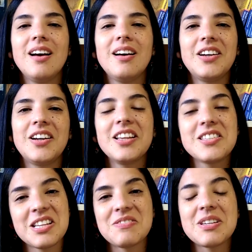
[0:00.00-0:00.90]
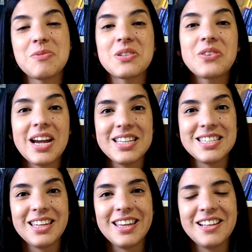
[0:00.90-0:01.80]
uh, and sometimes
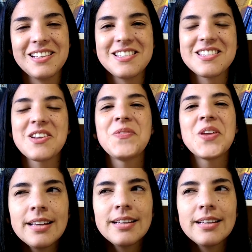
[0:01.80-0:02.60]
writing English.